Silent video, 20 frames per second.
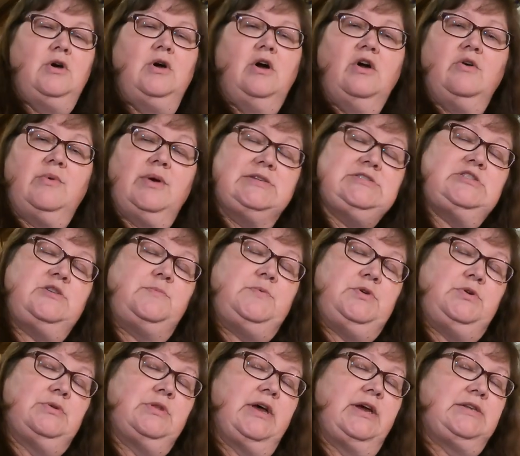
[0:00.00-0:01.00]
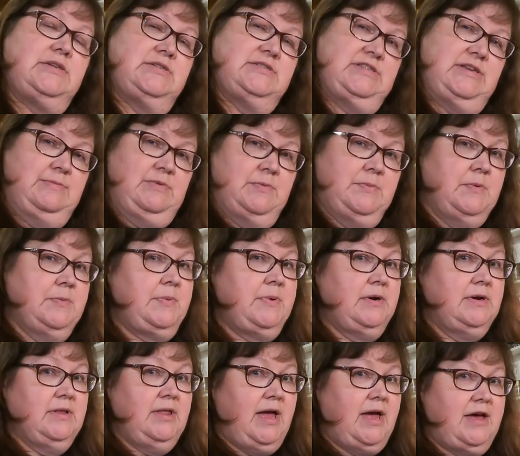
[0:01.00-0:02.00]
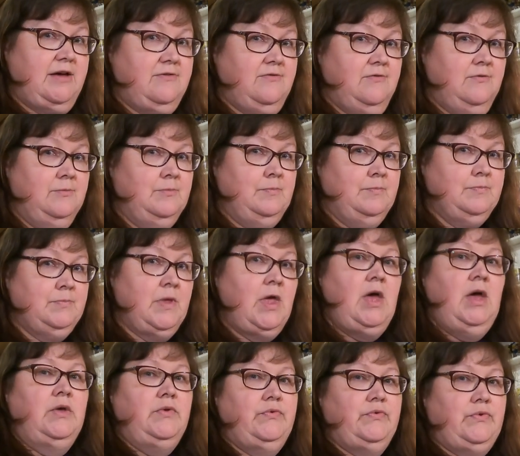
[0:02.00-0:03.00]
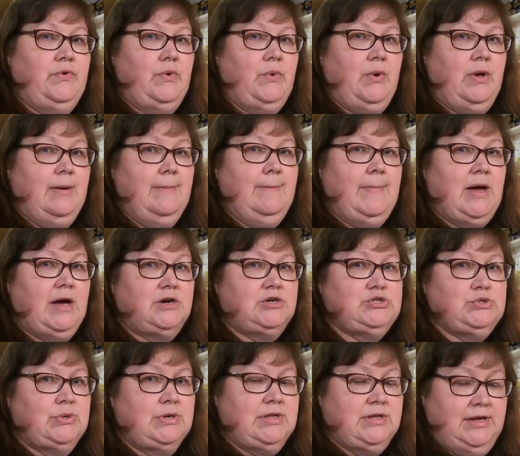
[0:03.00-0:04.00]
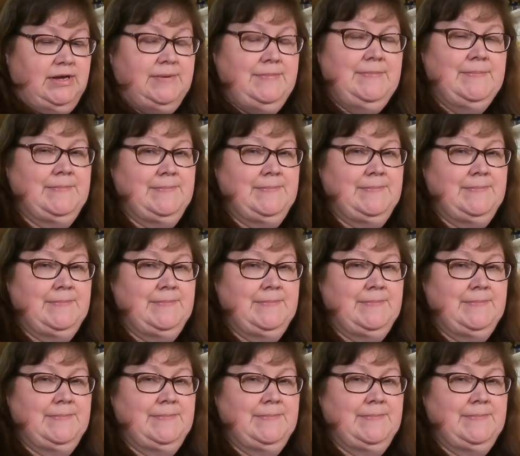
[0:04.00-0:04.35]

or recipe you'd like to see me prepare live. So come back shortly.